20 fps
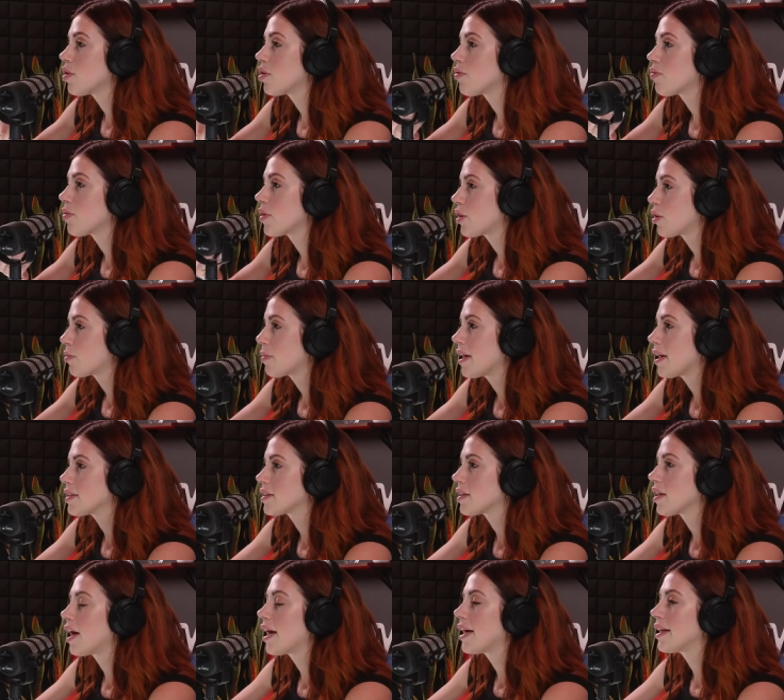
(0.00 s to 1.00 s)
of one of your past
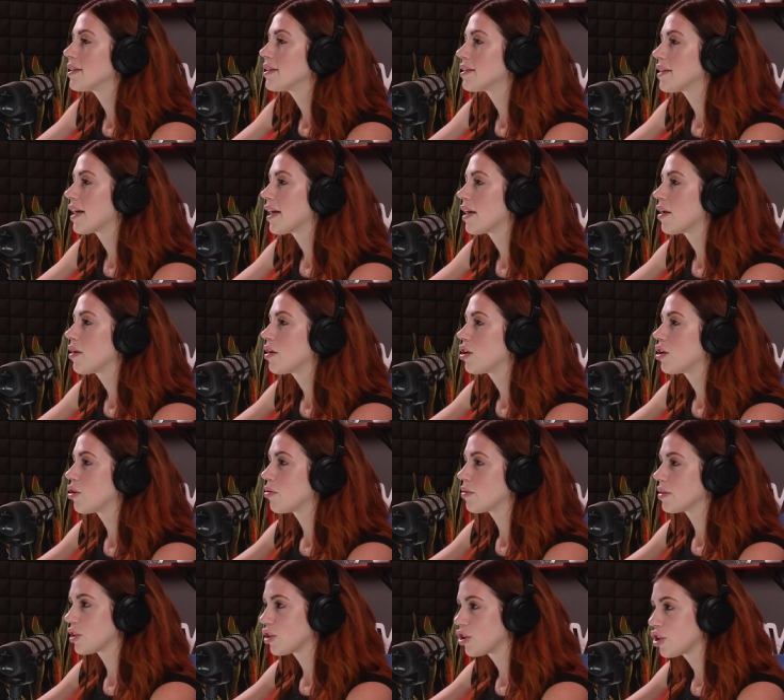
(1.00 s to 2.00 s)
clients that, you know,
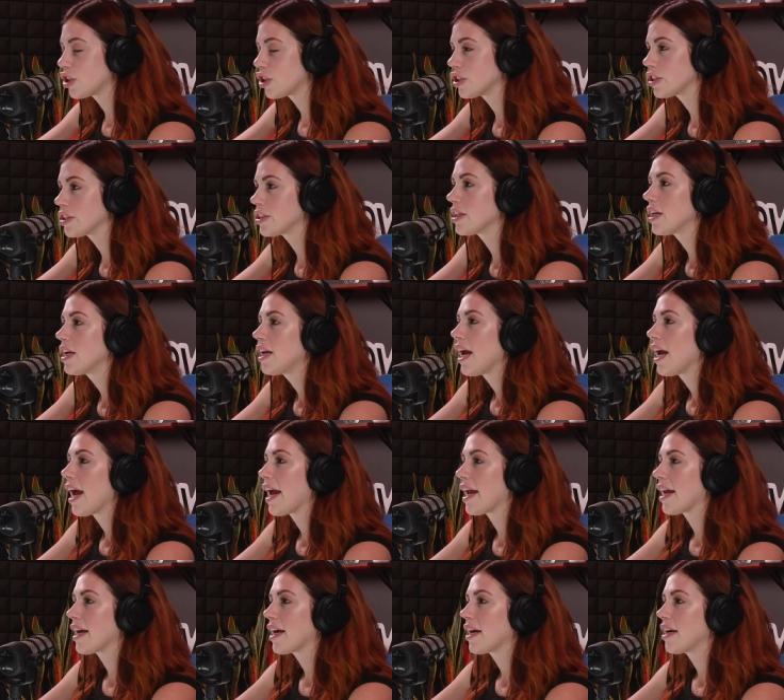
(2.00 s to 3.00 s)
was a nurse
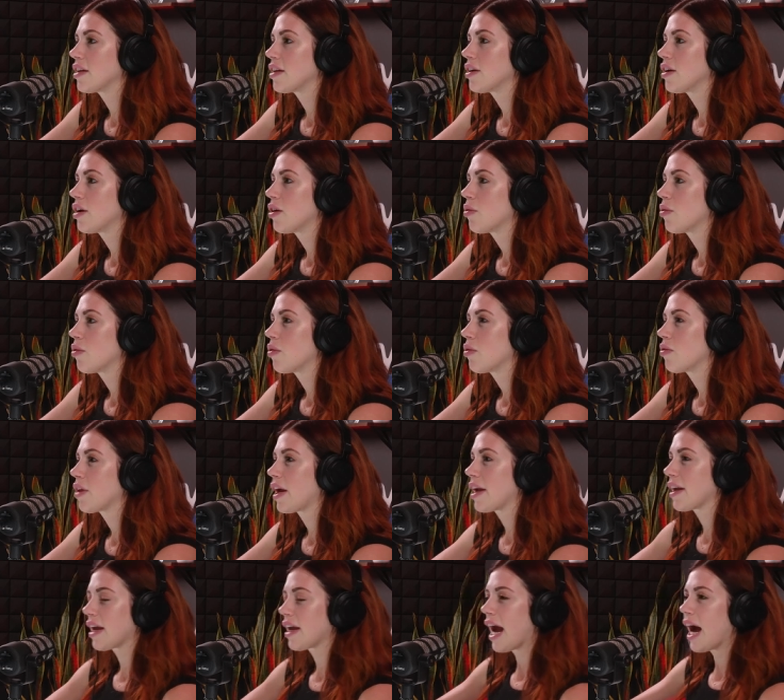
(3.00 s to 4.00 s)
and
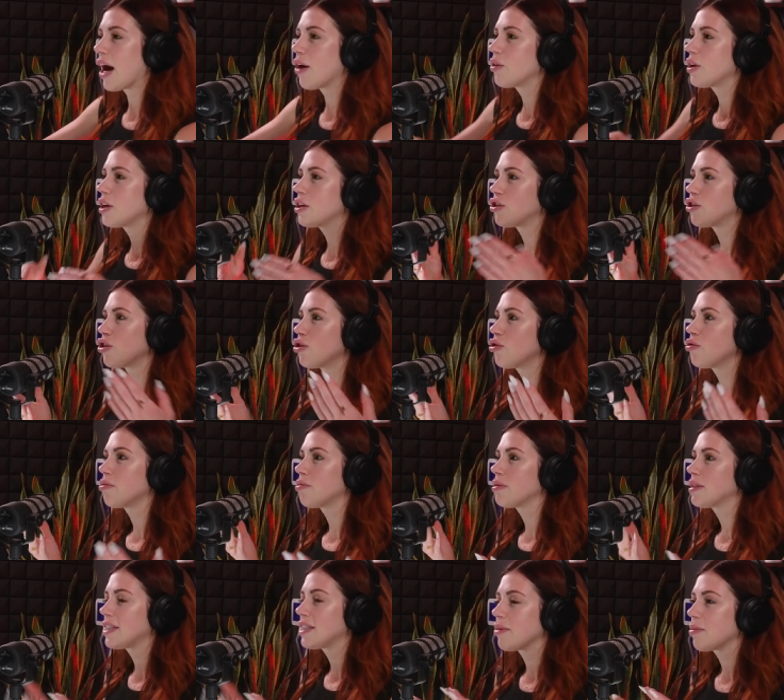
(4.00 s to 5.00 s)
like how did you
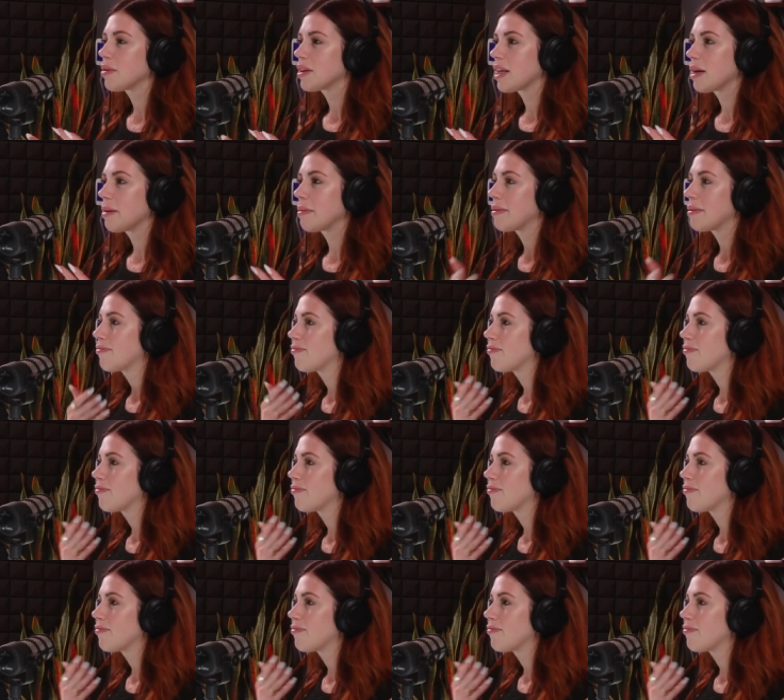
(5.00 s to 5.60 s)
sit with them and